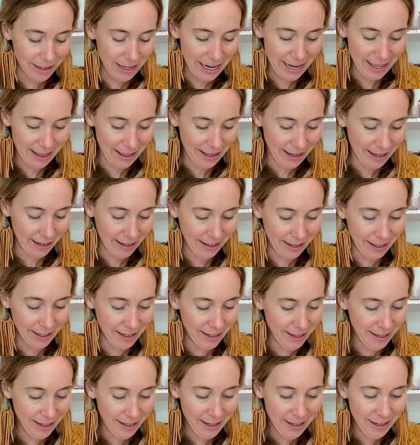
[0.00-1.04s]
I think
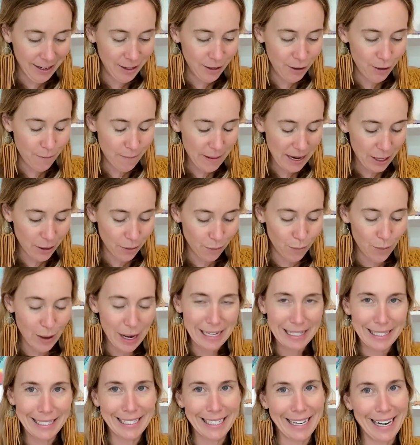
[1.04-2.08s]
no matter
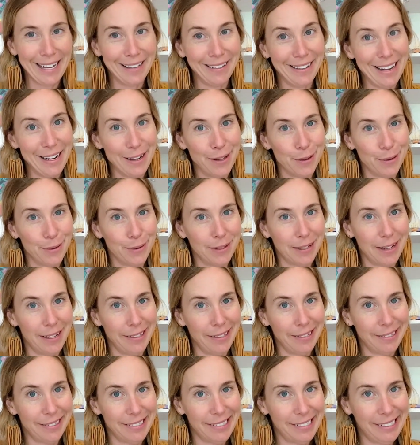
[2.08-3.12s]
what, I like those
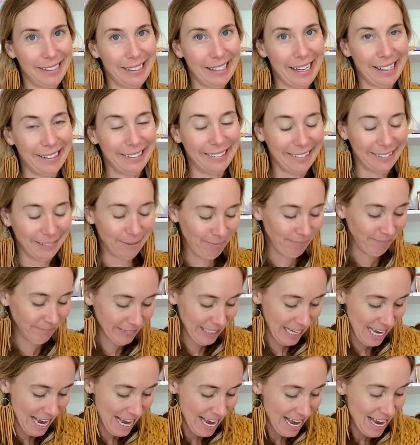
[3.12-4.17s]
colors together.
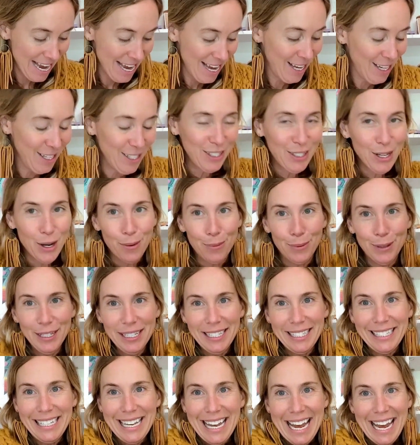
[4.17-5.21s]
So we'll
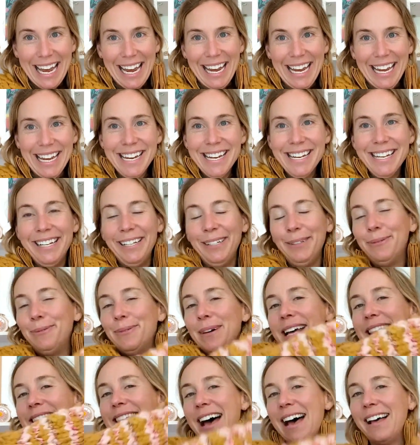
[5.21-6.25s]
see
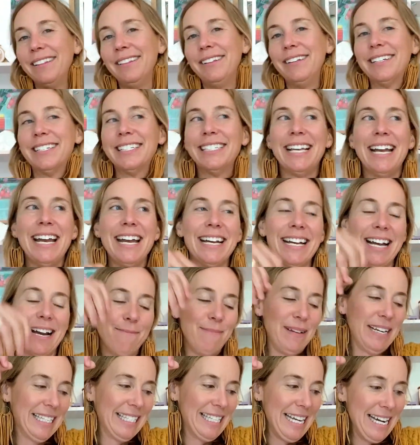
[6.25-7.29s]
what that looks like. I'm
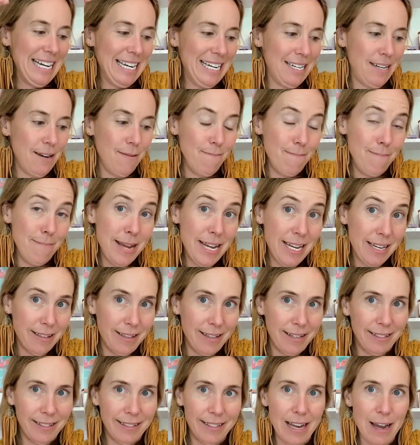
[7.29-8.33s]
excited to make
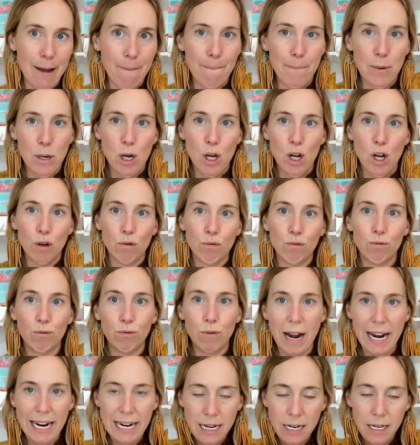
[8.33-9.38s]
this sample
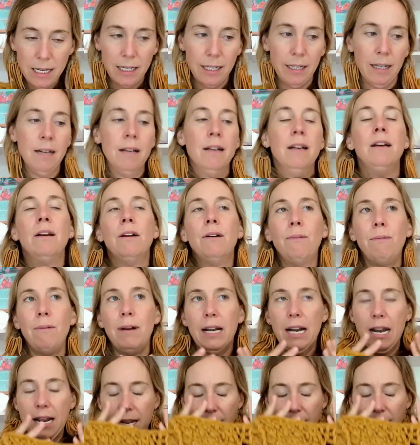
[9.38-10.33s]
right when I